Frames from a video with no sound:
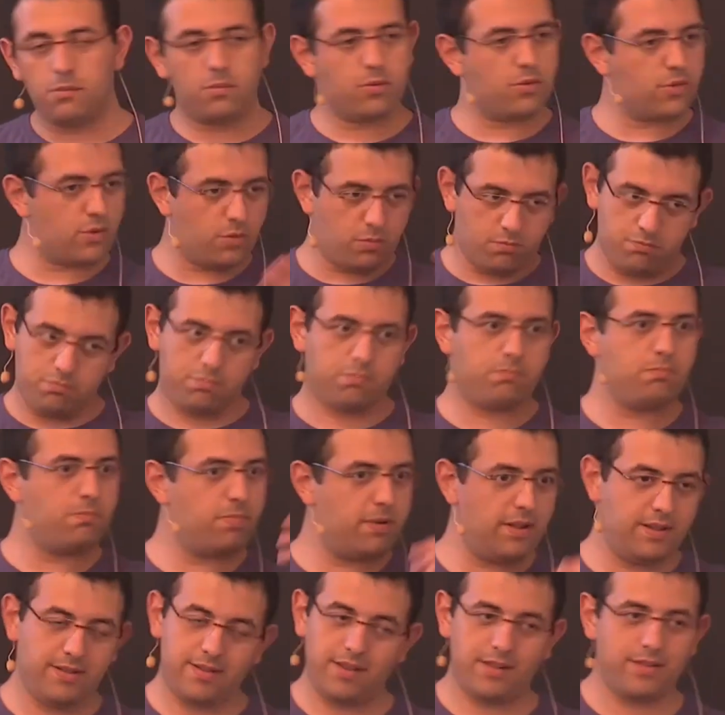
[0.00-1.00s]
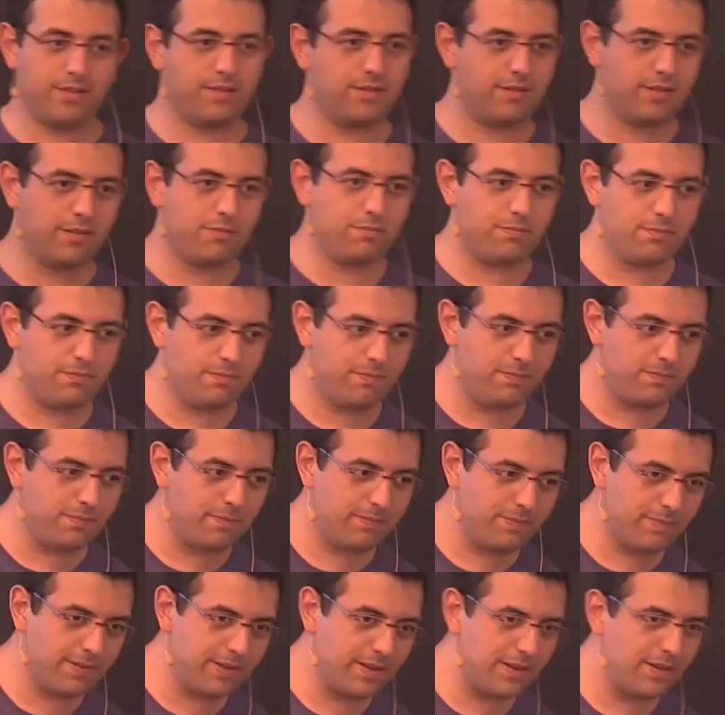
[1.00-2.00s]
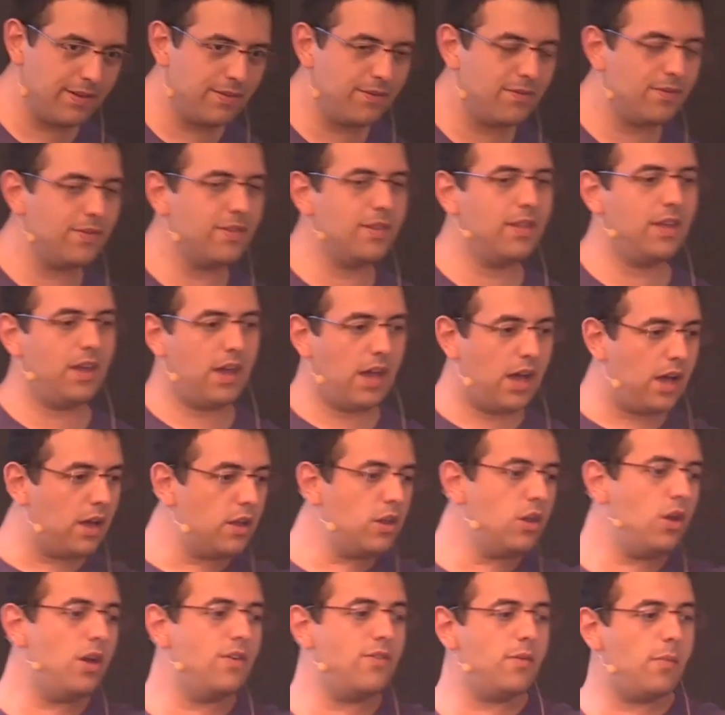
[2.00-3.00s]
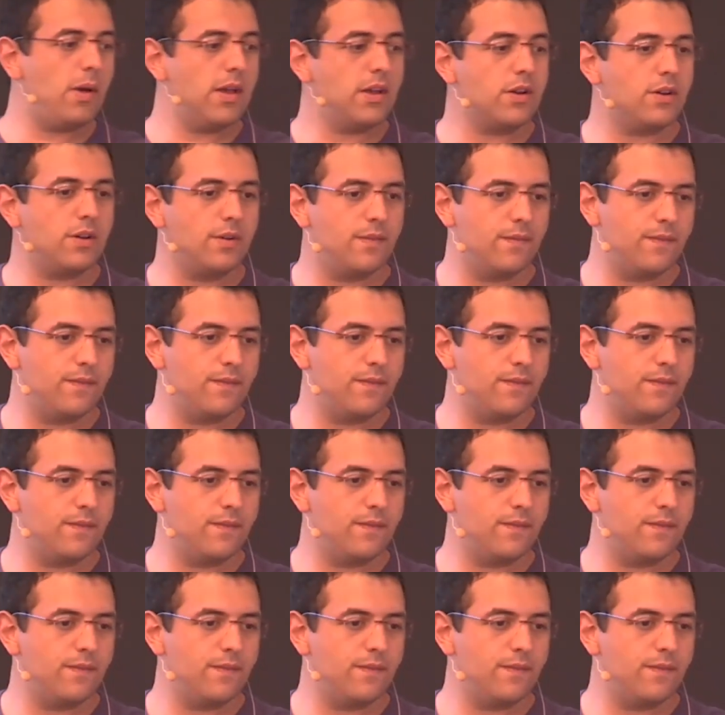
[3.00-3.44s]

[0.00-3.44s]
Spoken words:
So please, you have a mic?